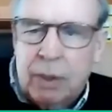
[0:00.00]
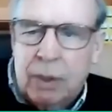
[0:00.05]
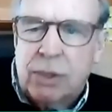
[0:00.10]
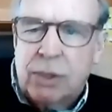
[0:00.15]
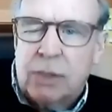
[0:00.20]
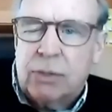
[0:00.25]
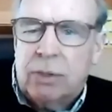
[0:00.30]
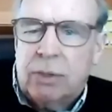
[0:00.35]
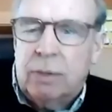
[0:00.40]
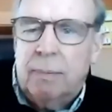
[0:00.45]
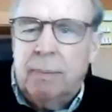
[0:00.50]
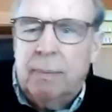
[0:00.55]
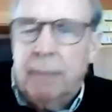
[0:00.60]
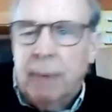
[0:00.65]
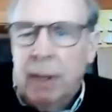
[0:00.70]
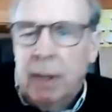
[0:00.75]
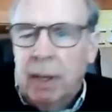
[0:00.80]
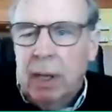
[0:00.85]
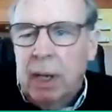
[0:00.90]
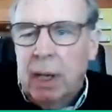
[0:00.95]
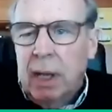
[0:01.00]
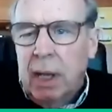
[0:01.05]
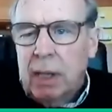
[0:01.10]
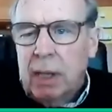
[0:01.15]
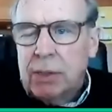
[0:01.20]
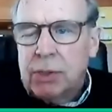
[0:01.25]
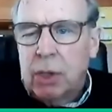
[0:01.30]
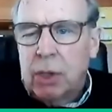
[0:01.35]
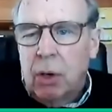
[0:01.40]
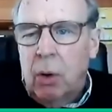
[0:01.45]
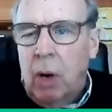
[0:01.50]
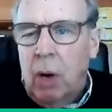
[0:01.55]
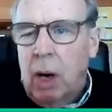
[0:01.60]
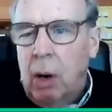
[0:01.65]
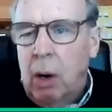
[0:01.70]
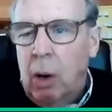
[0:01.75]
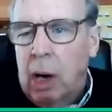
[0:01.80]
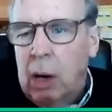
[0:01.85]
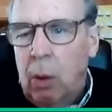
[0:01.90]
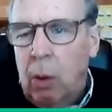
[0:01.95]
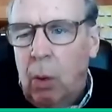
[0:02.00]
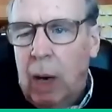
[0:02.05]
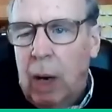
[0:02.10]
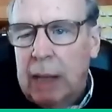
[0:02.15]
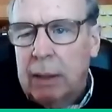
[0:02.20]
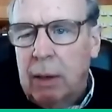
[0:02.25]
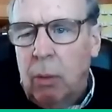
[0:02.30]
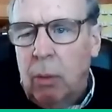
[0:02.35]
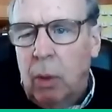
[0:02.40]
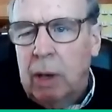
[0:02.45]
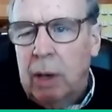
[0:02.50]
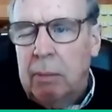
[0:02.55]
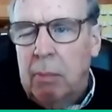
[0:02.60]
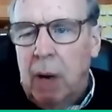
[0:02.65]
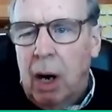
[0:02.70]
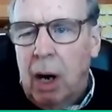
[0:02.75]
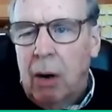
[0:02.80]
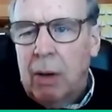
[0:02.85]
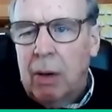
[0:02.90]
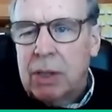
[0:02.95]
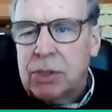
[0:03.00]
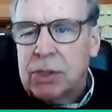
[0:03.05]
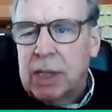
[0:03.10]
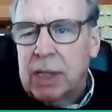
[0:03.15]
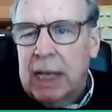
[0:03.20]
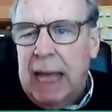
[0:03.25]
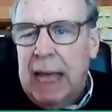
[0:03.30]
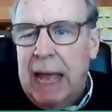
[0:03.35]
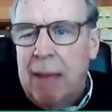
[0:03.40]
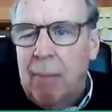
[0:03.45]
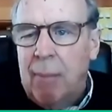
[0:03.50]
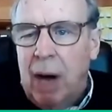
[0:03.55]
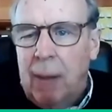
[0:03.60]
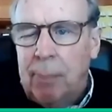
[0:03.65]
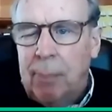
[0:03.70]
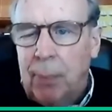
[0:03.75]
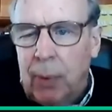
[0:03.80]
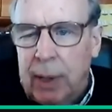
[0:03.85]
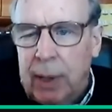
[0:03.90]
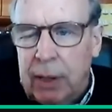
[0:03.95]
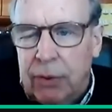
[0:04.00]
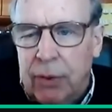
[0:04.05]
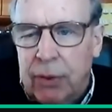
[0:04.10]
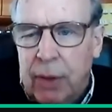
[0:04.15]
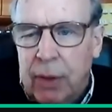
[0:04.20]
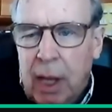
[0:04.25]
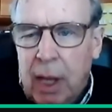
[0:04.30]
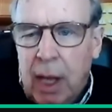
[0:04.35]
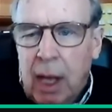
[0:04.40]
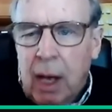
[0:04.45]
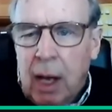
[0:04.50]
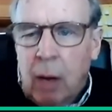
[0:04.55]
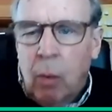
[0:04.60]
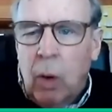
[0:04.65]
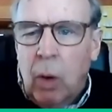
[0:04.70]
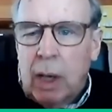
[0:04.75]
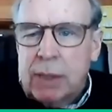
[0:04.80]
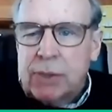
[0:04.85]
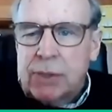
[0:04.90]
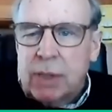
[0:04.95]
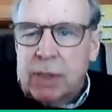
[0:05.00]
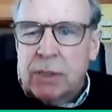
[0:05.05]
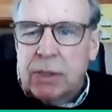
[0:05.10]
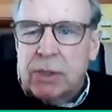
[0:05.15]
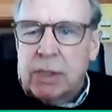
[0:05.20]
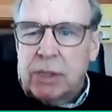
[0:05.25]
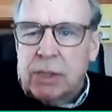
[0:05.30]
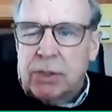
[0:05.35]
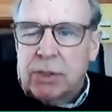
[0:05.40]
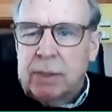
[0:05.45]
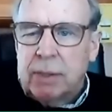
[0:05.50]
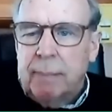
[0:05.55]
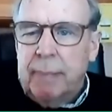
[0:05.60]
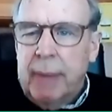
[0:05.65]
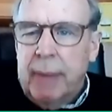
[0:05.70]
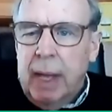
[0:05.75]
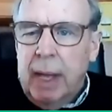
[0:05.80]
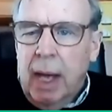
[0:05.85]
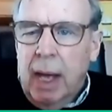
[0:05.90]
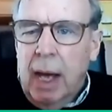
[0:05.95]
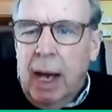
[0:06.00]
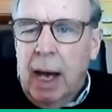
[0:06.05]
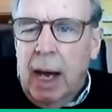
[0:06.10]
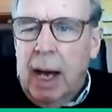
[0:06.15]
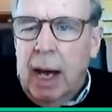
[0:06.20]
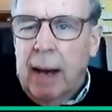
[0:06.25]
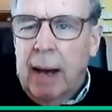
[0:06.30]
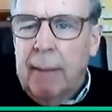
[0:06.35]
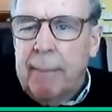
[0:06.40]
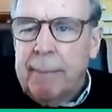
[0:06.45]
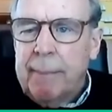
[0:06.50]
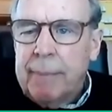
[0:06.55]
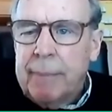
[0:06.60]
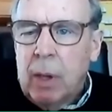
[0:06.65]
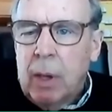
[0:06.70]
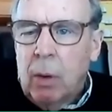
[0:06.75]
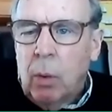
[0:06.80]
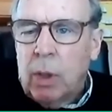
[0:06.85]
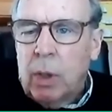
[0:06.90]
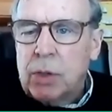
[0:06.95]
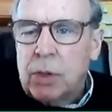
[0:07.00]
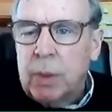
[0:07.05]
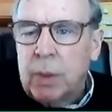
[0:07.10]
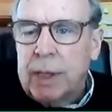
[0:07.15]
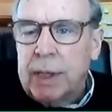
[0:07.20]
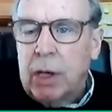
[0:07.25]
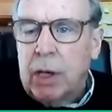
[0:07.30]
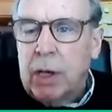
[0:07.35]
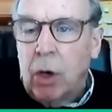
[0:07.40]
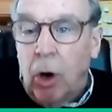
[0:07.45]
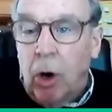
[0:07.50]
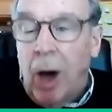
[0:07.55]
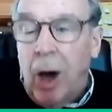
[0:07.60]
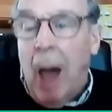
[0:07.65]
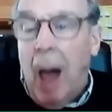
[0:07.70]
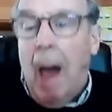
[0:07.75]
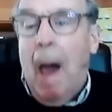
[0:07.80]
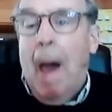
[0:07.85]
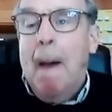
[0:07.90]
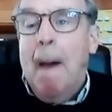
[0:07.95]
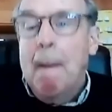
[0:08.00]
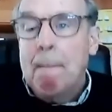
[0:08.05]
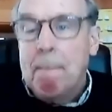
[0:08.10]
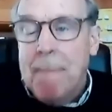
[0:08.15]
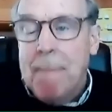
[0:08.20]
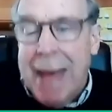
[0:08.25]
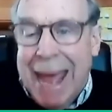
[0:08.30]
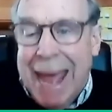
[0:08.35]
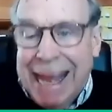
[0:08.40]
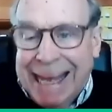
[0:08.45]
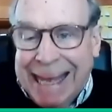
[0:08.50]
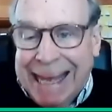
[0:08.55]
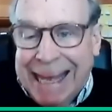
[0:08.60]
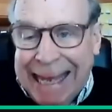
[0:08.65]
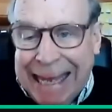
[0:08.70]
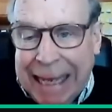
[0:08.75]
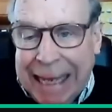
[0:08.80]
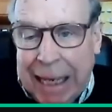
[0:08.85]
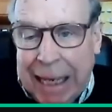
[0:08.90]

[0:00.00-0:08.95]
system. So what what Morris came up with was a system uh, which we call banking.